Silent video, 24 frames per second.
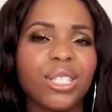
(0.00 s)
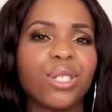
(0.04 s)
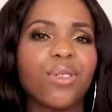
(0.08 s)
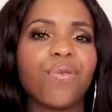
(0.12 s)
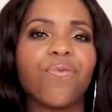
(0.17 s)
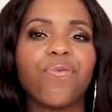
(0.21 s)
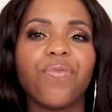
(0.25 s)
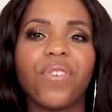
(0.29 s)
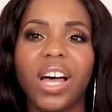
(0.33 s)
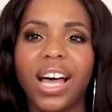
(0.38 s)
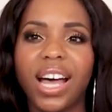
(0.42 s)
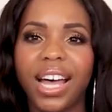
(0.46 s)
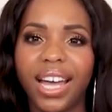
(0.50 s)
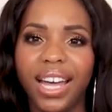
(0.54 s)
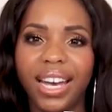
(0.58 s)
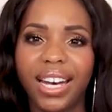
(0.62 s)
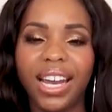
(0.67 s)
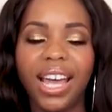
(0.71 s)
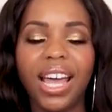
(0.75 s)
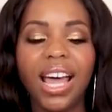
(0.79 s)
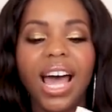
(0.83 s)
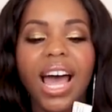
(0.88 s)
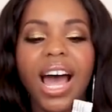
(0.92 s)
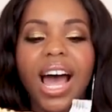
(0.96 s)
It's
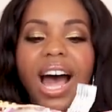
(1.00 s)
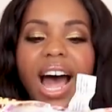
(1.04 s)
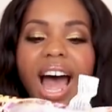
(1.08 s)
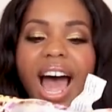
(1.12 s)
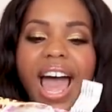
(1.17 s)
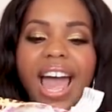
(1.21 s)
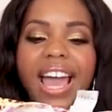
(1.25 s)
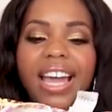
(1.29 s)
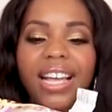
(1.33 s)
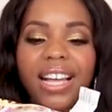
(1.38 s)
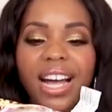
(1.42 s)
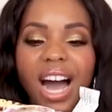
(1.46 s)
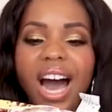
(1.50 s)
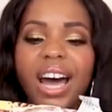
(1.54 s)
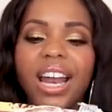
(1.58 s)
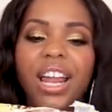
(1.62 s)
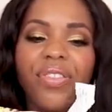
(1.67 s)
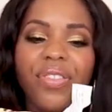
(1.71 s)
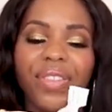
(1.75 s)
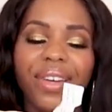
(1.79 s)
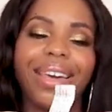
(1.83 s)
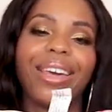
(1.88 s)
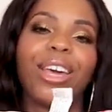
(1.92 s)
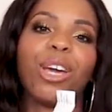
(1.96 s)
fun. I got
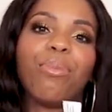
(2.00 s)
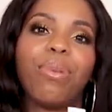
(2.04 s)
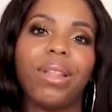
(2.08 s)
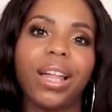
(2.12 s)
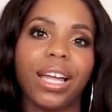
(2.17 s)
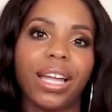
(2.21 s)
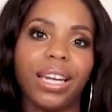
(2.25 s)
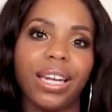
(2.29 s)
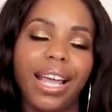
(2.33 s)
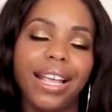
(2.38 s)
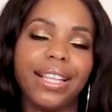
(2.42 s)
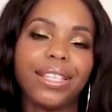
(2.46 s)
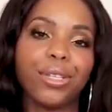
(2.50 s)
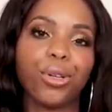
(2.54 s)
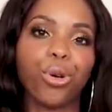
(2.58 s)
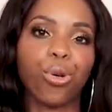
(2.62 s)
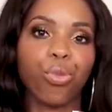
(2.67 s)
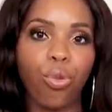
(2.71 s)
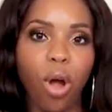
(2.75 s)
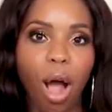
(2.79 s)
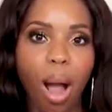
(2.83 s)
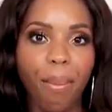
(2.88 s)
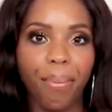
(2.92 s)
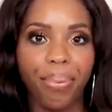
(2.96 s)
it thinking it'd be like a nice
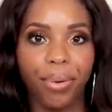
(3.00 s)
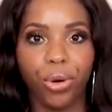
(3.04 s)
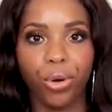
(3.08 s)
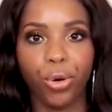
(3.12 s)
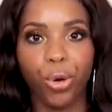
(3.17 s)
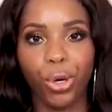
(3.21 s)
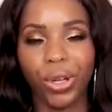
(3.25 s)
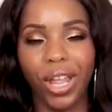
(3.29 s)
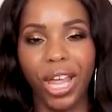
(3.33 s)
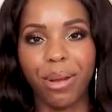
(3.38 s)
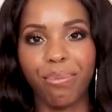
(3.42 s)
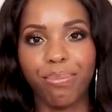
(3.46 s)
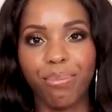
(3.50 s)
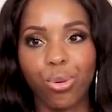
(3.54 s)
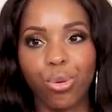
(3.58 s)
little romper or like